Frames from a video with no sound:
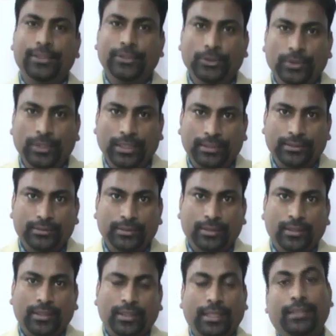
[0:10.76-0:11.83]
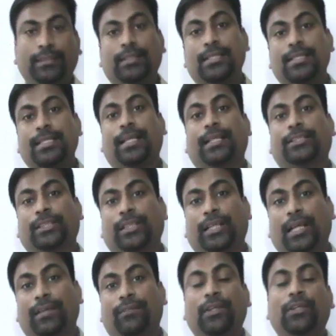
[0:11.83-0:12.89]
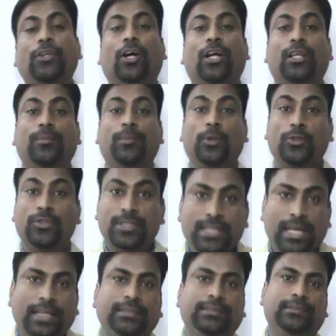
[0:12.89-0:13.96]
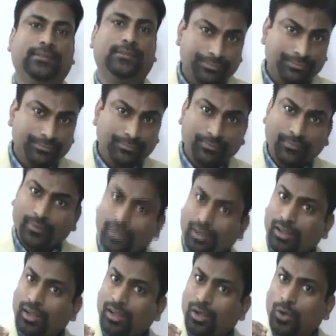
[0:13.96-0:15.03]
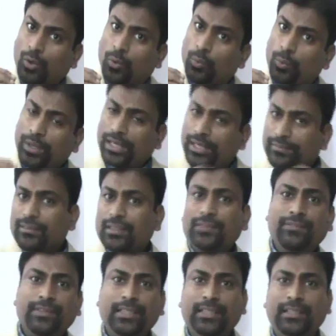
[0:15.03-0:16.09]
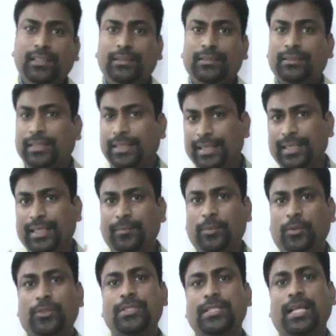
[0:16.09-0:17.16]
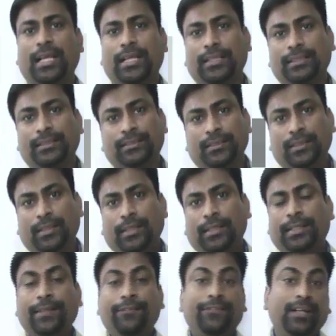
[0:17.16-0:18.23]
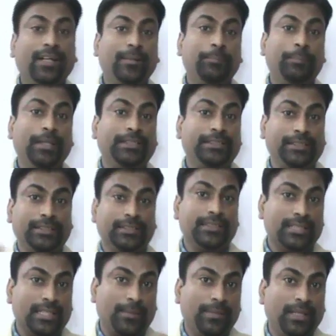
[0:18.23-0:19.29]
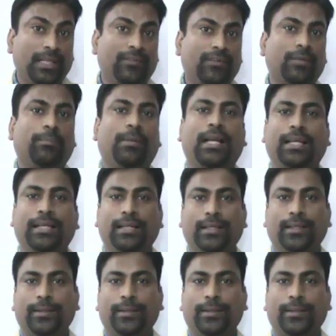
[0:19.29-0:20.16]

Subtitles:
students, in this session I will talk about science. Whenever we think about science, different pictures come in our mind,